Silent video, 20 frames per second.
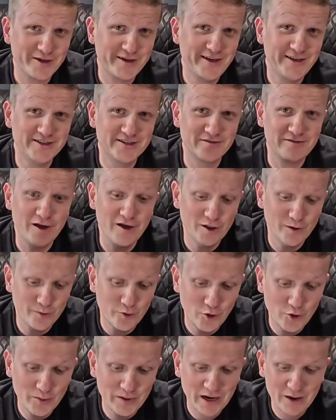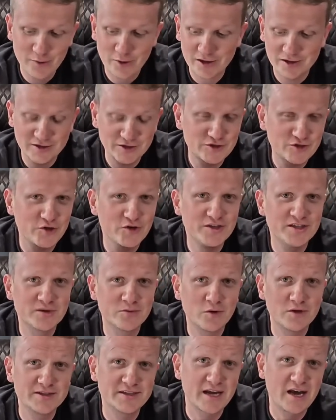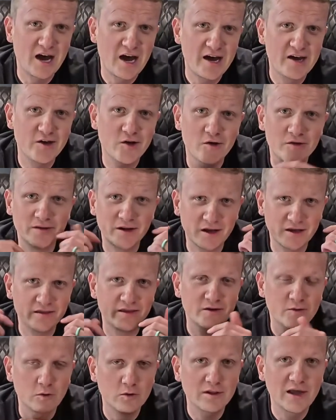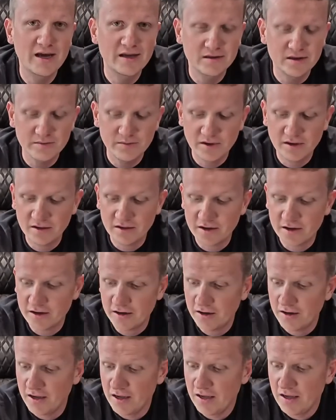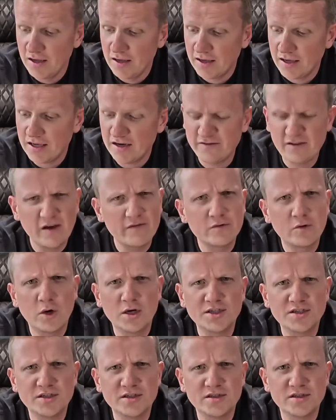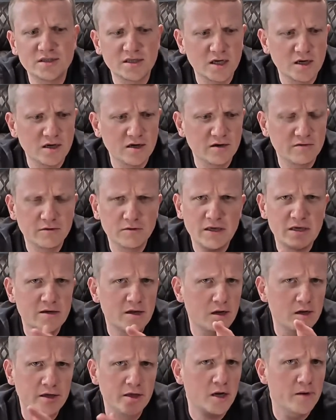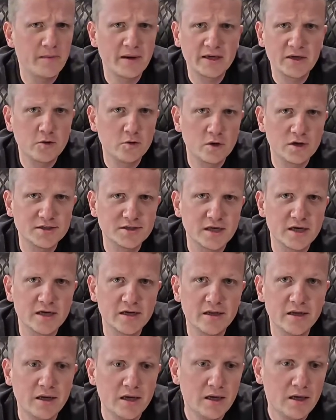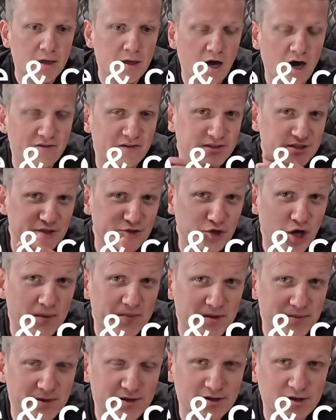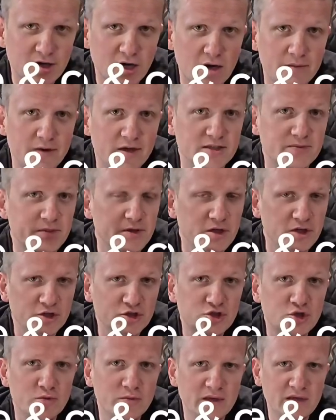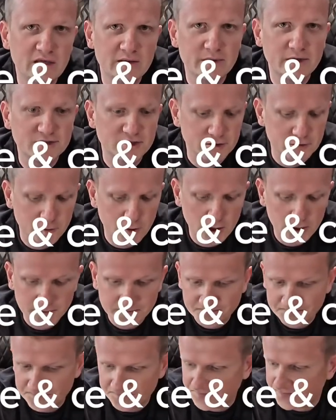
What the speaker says: keys available, but I wanted to show you some ones that I own that I think will likely be there. And if you have questions, hit up my QRZ. Obviously, drop them in the comments, but you can shoot me emails as well.